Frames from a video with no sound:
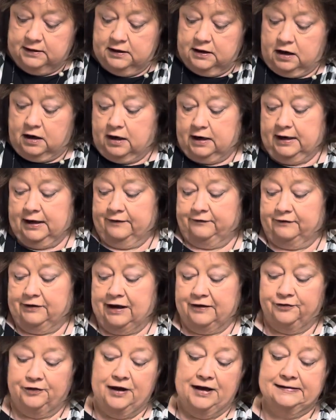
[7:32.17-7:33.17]
All right, I've
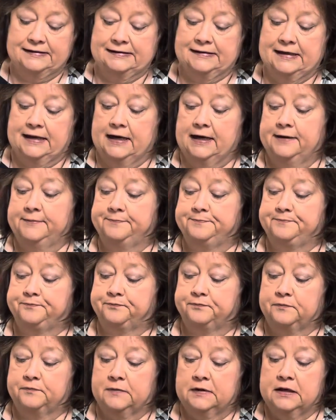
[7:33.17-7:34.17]
got that side.
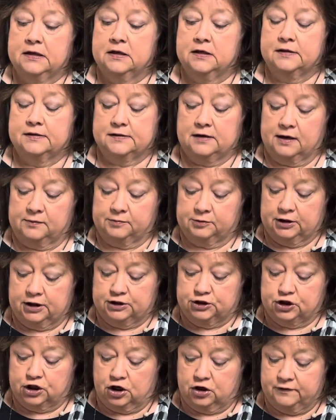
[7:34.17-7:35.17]
So I'm going to
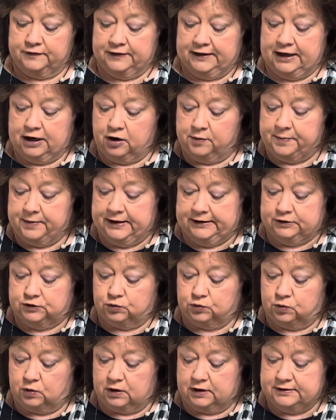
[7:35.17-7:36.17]
turn the opening
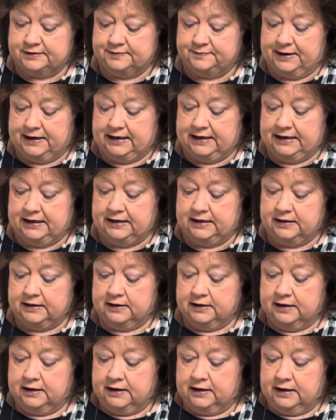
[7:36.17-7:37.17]
towards me
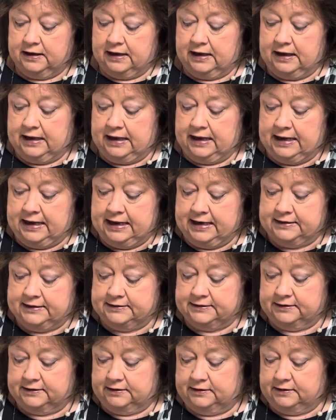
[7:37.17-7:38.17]
and
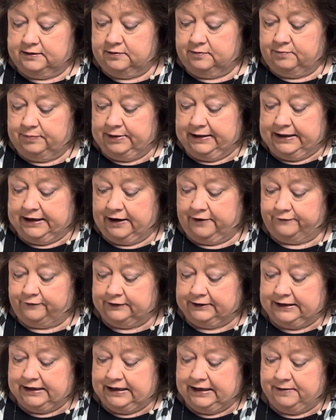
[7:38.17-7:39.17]
be careful to
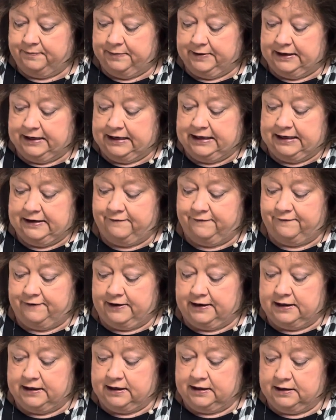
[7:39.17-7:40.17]
keep it
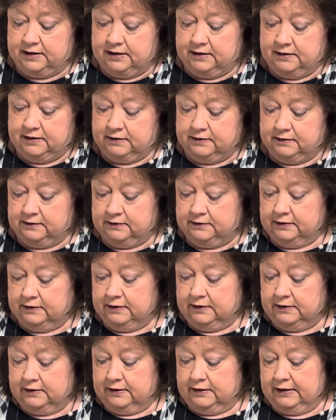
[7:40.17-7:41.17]
even
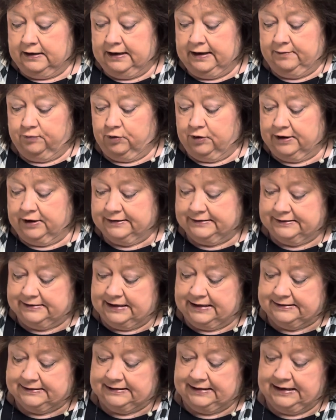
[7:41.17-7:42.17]
and press
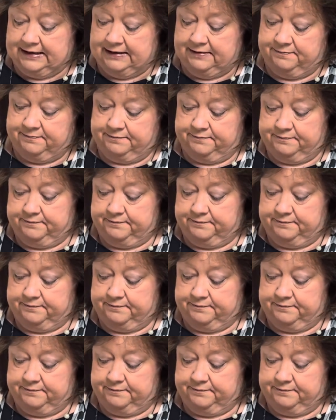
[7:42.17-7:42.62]
that seam.